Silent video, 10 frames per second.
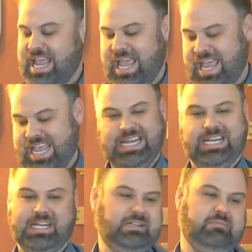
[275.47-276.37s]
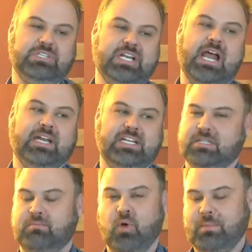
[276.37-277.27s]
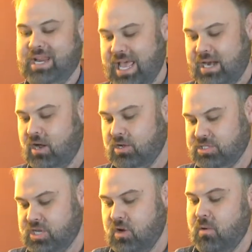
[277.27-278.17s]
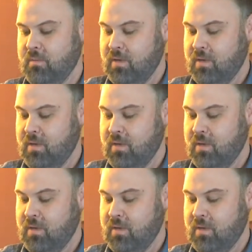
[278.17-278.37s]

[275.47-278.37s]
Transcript: and it was not a disappointment at all. So,